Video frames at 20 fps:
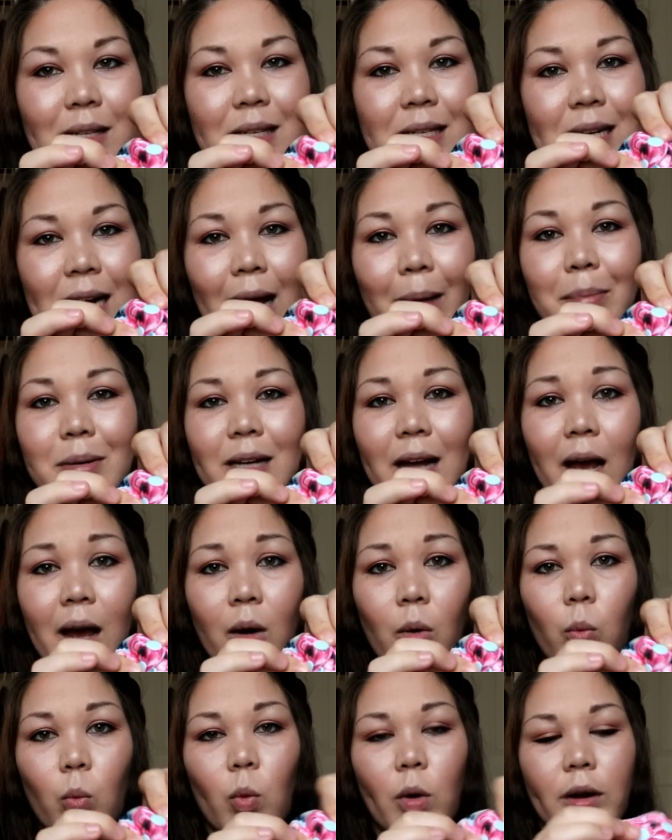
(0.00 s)
snapped
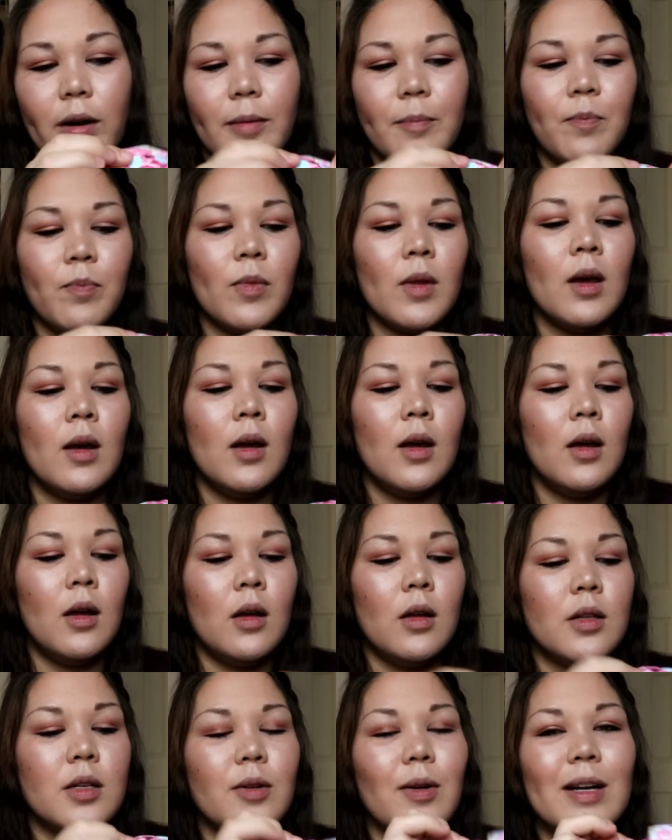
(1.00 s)
out one.
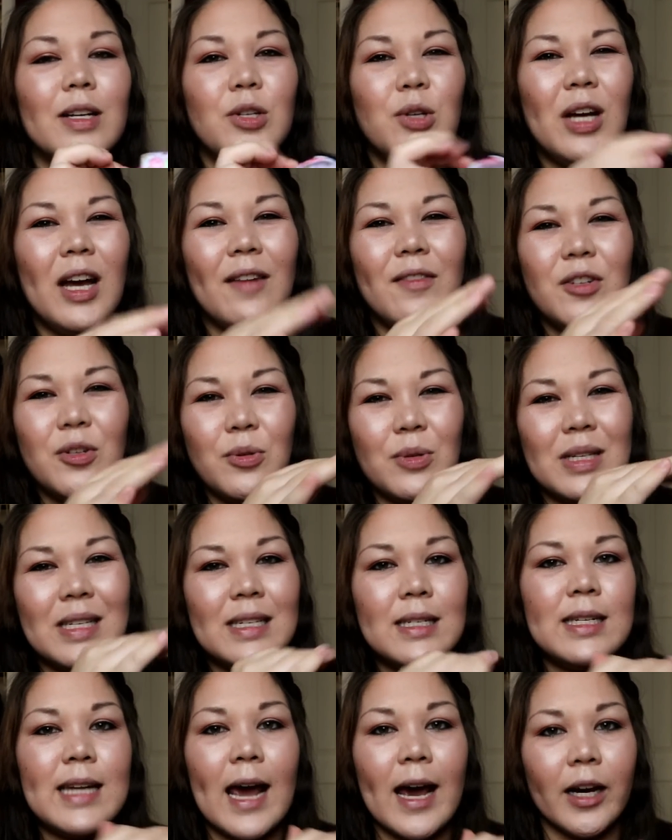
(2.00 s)
So I do have to
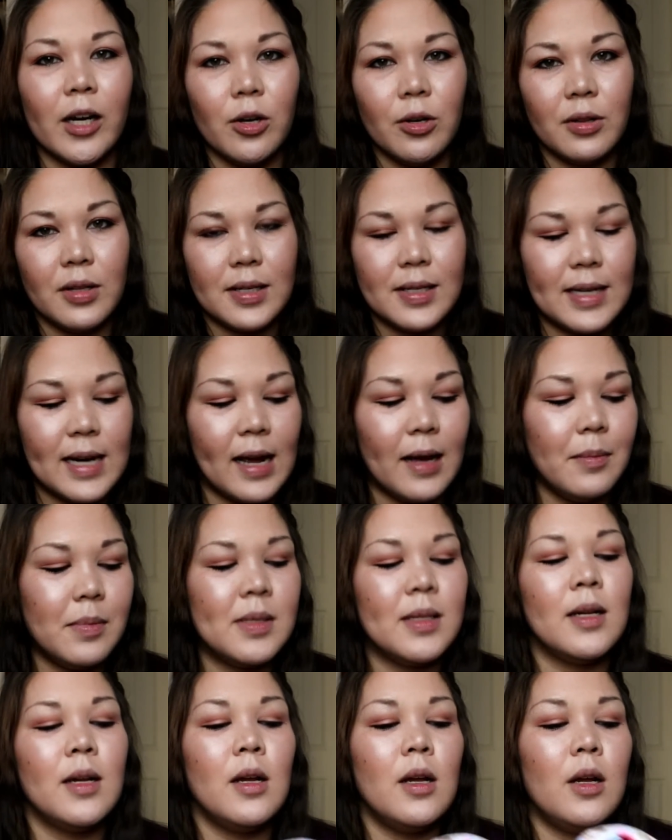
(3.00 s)
stagger the
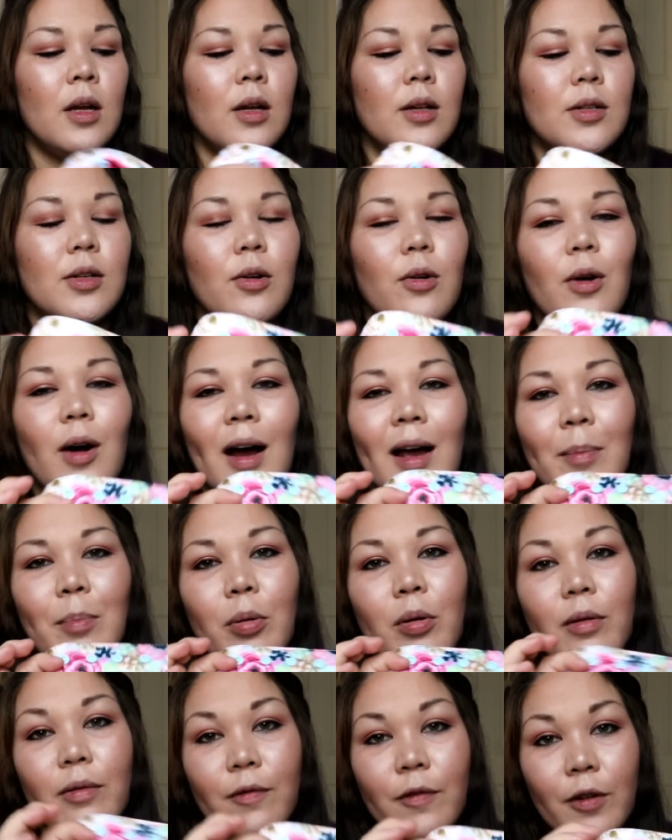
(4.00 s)
snaps. So I
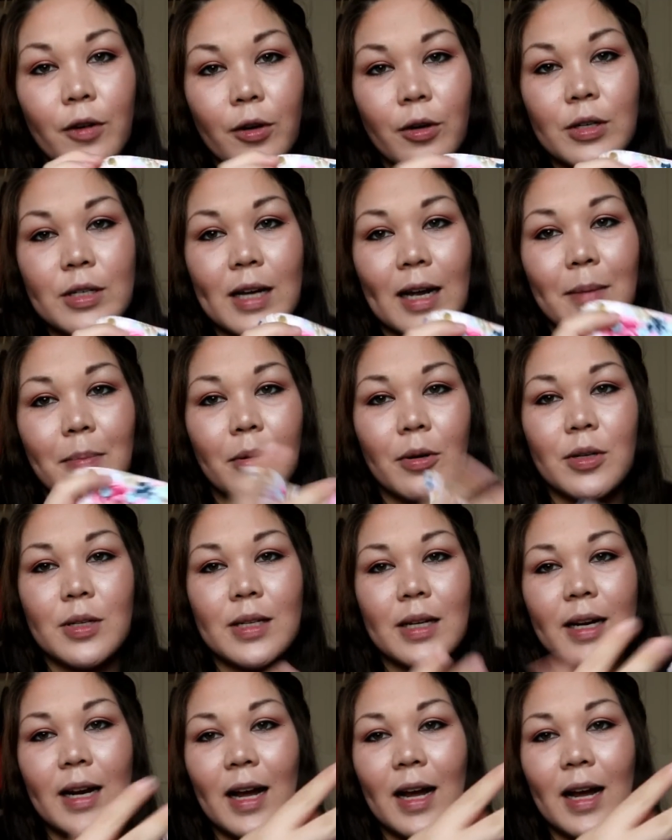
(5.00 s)
prefer diapers that